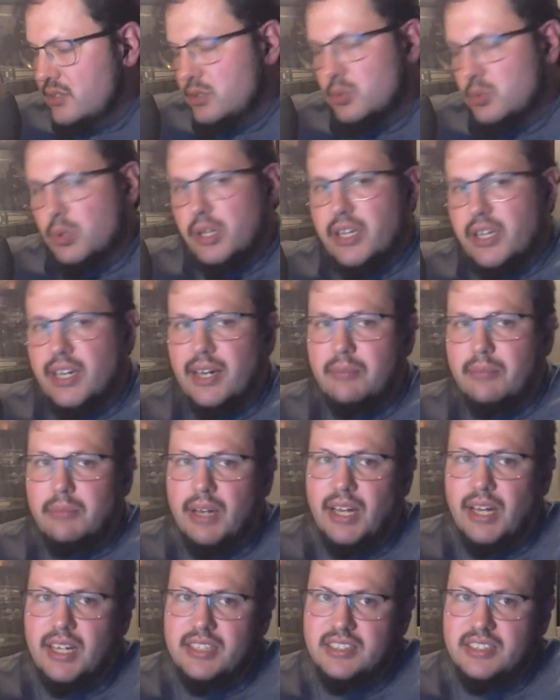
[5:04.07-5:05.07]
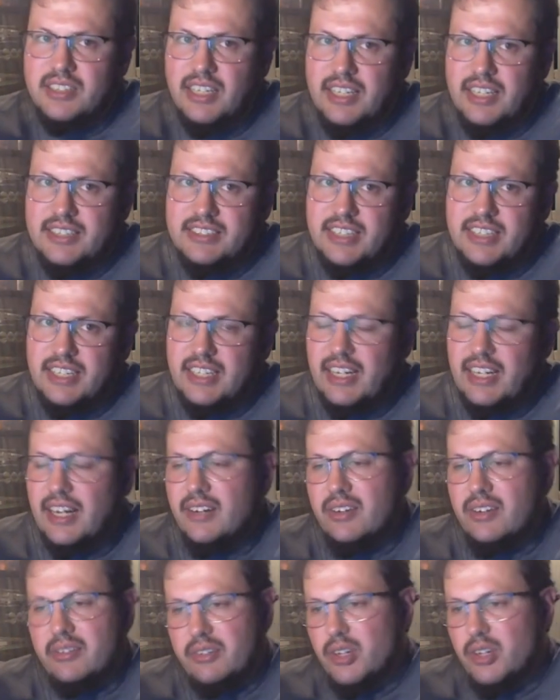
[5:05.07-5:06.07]
I was working on mocks last second, I
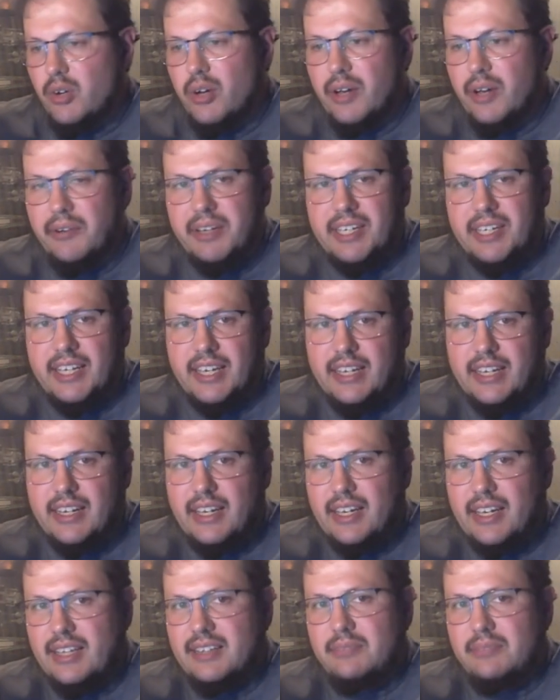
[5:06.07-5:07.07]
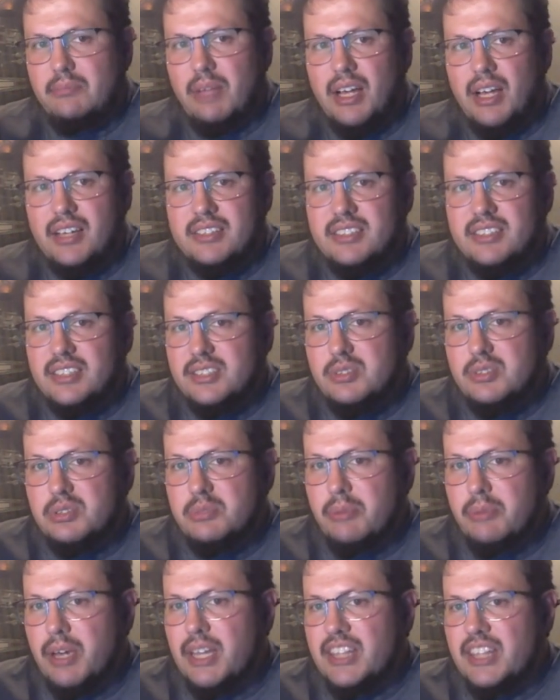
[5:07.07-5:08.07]
don't even know how I did. This
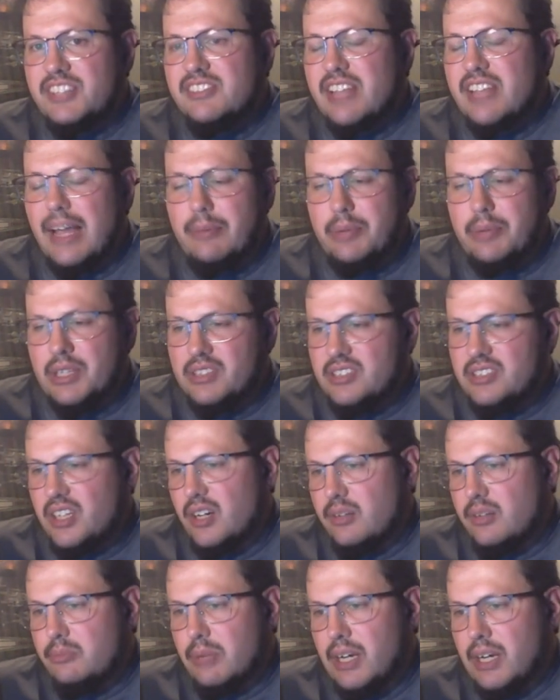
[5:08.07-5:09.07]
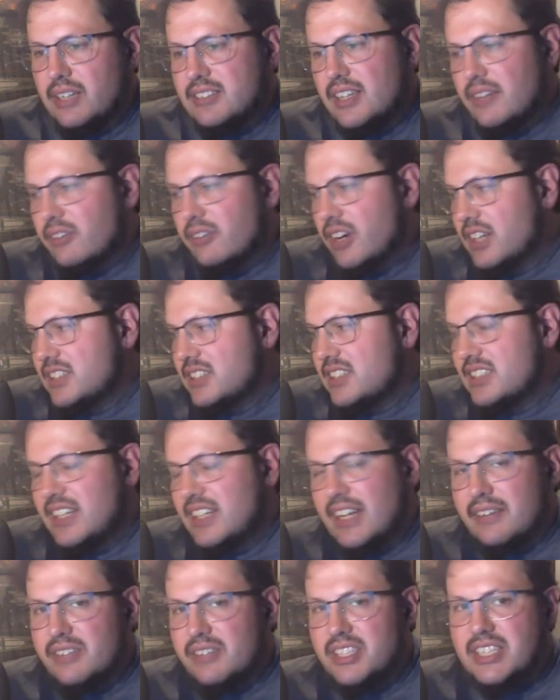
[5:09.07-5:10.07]
was my sloppiest year of mocks ever. I just
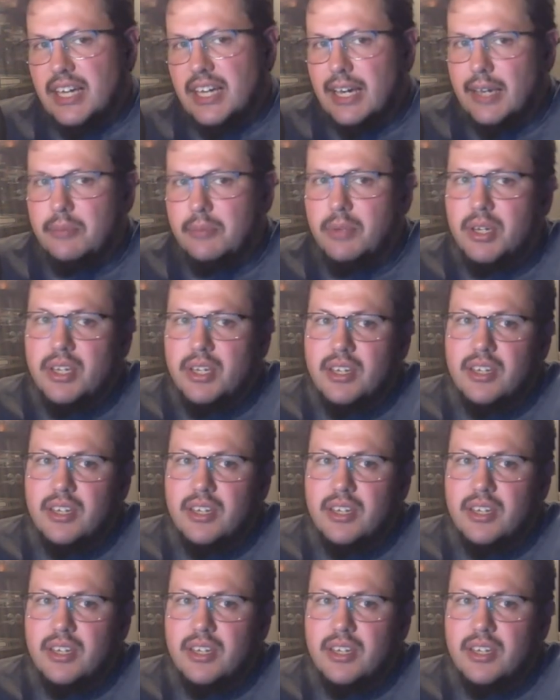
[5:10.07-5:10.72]
didn't have the time.